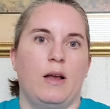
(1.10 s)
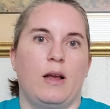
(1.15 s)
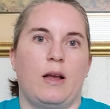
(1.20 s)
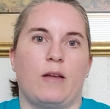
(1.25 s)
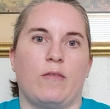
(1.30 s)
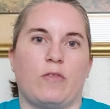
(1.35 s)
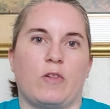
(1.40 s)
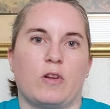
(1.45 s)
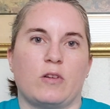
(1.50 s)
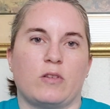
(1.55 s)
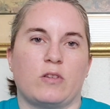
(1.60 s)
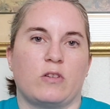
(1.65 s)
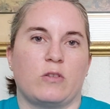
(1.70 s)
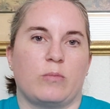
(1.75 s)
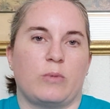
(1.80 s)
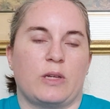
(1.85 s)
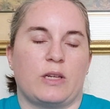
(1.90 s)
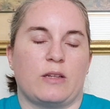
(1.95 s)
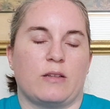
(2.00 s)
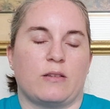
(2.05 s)
Hey
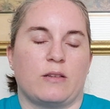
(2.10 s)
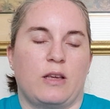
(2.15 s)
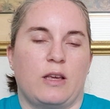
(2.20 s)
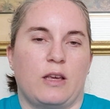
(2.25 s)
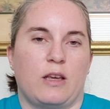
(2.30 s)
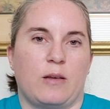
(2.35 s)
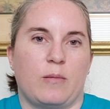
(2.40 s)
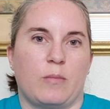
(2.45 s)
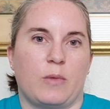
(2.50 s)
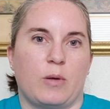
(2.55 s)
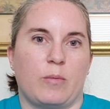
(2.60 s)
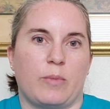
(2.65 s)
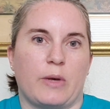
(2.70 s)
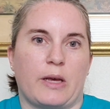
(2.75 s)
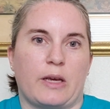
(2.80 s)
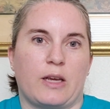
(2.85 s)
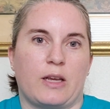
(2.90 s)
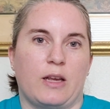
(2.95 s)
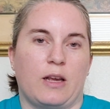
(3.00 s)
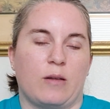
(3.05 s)
Flosstube, it's Kim
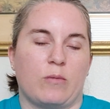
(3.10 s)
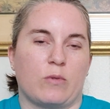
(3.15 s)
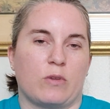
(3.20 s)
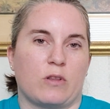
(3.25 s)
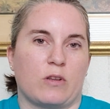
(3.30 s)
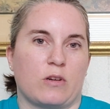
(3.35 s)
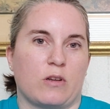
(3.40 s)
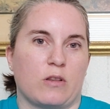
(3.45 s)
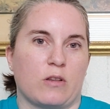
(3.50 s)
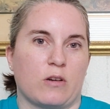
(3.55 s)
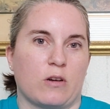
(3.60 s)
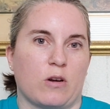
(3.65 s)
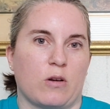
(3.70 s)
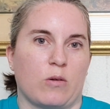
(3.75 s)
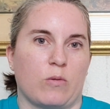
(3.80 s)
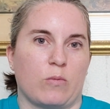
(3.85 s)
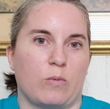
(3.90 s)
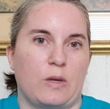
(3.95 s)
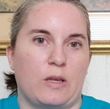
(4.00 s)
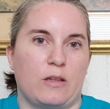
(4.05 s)
back again with another
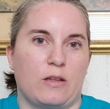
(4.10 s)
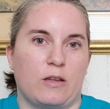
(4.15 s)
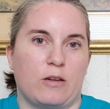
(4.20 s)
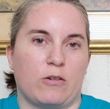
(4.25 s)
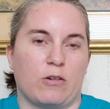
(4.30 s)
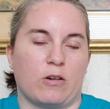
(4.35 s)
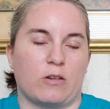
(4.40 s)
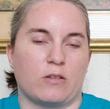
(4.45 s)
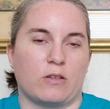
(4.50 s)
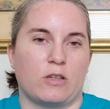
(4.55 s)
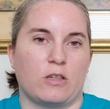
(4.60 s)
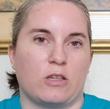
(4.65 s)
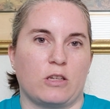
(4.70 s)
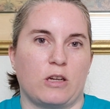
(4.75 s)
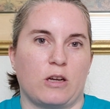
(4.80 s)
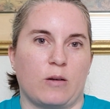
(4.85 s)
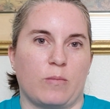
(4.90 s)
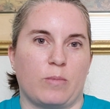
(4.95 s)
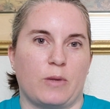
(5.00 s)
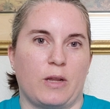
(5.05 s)
weekly cross-stitching
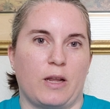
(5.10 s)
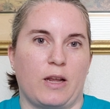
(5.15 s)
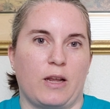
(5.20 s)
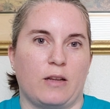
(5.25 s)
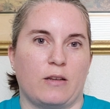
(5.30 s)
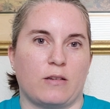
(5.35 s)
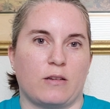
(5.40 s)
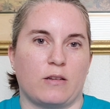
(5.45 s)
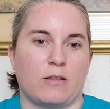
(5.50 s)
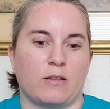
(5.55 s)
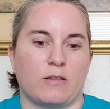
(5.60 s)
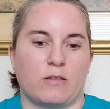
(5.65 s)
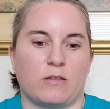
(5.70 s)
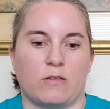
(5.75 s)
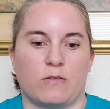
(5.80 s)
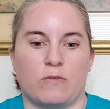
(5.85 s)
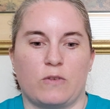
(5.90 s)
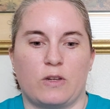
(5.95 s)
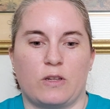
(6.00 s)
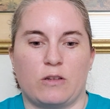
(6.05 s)
update. This
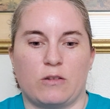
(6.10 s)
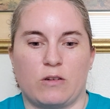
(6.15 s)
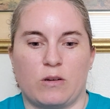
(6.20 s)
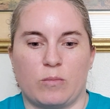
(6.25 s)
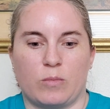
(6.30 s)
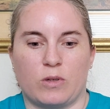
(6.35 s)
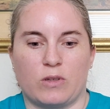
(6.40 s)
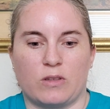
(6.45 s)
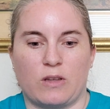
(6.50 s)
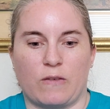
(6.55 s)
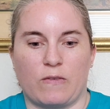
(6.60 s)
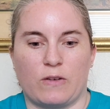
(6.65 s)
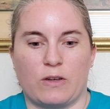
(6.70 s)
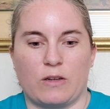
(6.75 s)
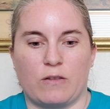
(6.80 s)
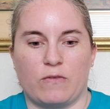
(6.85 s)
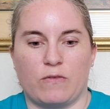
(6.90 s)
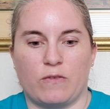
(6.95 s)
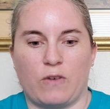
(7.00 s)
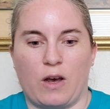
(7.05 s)
is video number
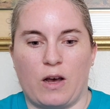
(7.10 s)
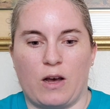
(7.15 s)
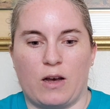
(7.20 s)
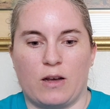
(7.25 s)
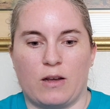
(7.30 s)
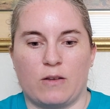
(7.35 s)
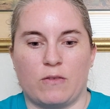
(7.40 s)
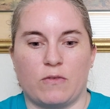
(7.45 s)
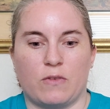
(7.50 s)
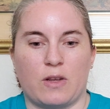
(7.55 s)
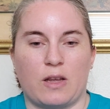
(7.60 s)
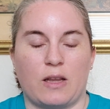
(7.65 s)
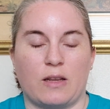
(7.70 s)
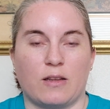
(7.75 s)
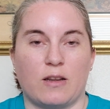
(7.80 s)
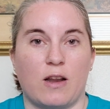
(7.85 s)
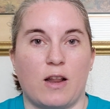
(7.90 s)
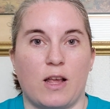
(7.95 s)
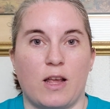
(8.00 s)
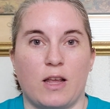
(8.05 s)
75 and
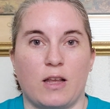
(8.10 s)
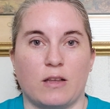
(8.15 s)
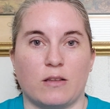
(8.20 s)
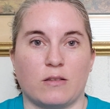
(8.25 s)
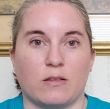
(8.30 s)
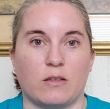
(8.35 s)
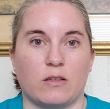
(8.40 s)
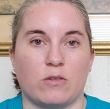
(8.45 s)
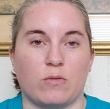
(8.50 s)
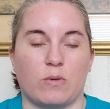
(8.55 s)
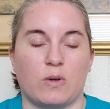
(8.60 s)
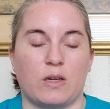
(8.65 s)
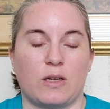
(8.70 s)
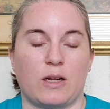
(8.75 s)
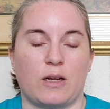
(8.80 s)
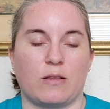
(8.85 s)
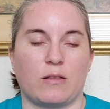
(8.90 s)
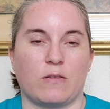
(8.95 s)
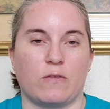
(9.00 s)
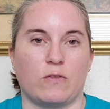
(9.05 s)
today is the
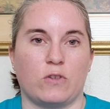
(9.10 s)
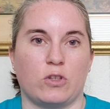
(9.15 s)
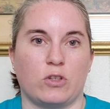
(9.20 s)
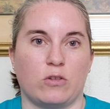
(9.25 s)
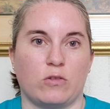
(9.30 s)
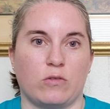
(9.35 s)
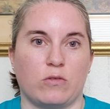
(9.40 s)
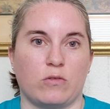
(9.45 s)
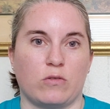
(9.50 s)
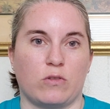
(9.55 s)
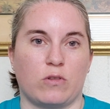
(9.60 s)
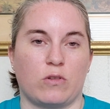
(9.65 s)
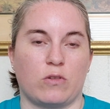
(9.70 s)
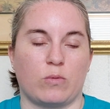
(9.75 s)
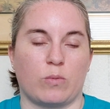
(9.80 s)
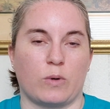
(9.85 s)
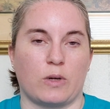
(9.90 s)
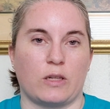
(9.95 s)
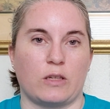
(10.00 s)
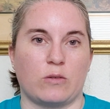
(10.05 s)
29th of June
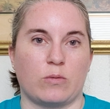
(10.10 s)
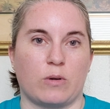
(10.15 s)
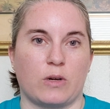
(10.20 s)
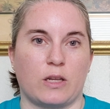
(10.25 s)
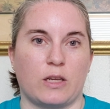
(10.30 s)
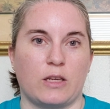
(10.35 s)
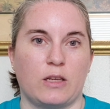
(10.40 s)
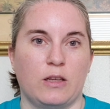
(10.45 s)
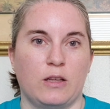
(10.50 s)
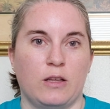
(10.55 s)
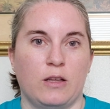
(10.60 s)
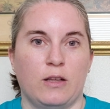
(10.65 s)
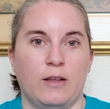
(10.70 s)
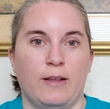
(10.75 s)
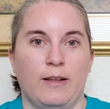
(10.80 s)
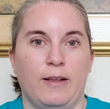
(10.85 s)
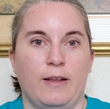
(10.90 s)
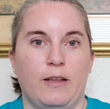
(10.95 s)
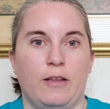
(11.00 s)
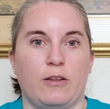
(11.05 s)
2020.
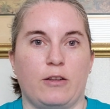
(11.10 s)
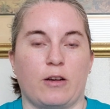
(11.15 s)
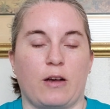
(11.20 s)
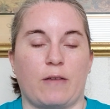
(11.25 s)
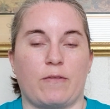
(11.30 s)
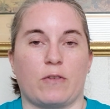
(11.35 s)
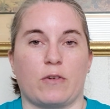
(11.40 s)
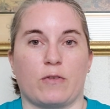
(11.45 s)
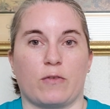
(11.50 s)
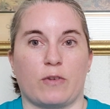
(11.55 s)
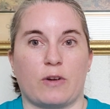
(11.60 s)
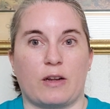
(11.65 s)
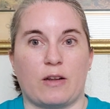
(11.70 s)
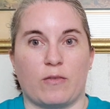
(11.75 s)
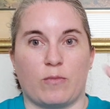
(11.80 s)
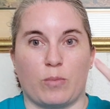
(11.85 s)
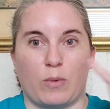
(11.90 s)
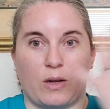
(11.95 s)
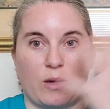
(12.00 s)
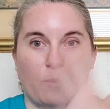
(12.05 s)
You'll have to
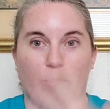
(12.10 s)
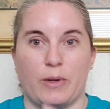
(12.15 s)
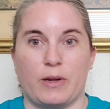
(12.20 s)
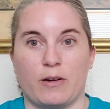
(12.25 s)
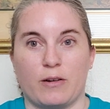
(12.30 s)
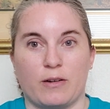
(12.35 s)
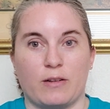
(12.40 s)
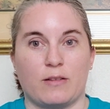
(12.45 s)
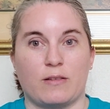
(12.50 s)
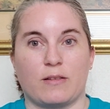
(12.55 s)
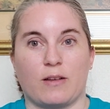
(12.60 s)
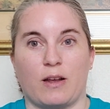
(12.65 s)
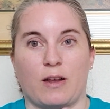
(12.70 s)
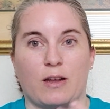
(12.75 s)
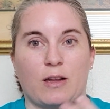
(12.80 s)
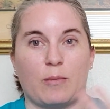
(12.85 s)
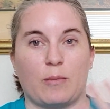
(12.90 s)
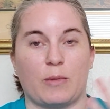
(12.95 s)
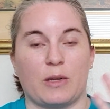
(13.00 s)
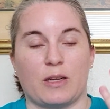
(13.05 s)
forgive my appearance. I
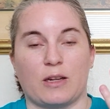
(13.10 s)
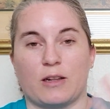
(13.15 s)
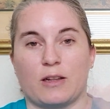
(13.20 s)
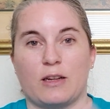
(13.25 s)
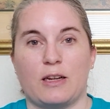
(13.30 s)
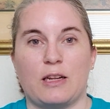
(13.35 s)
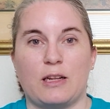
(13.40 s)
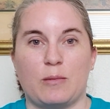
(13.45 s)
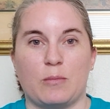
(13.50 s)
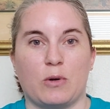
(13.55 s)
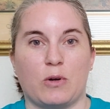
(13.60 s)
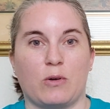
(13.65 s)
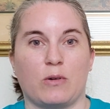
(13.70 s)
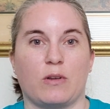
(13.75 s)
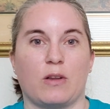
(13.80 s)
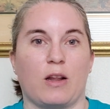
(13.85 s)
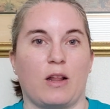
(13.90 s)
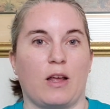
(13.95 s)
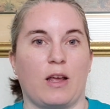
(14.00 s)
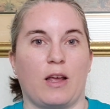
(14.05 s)
am in cleaning mode
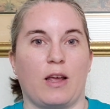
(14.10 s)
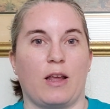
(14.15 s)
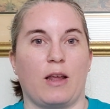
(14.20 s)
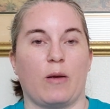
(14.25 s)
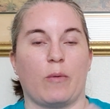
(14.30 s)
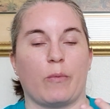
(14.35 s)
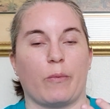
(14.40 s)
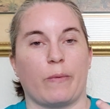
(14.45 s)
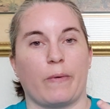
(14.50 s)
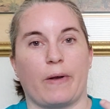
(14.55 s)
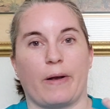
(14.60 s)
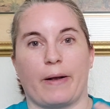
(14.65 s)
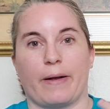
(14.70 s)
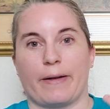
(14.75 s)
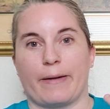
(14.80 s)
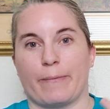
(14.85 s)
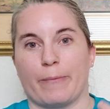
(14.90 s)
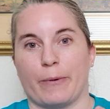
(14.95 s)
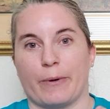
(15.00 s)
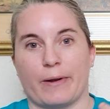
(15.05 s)
today.
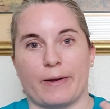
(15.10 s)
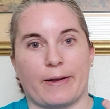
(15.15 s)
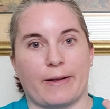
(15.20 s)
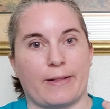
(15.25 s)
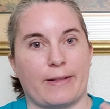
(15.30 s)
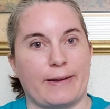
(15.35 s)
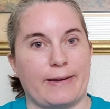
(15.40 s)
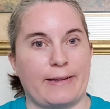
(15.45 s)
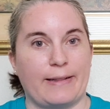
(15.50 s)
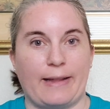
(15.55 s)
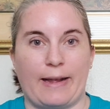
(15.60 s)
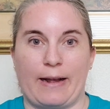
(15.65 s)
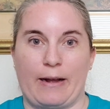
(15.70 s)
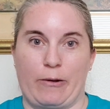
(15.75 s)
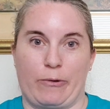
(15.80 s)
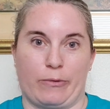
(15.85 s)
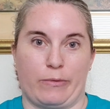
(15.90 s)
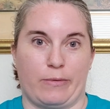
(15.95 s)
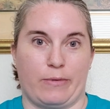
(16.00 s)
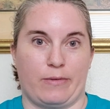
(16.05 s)
We're cleaning the
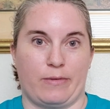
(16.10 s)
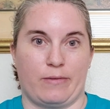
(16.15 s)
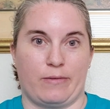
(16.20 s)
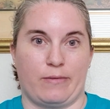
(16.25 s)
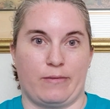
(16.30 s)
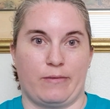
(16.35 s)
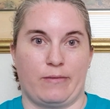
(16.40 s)
house.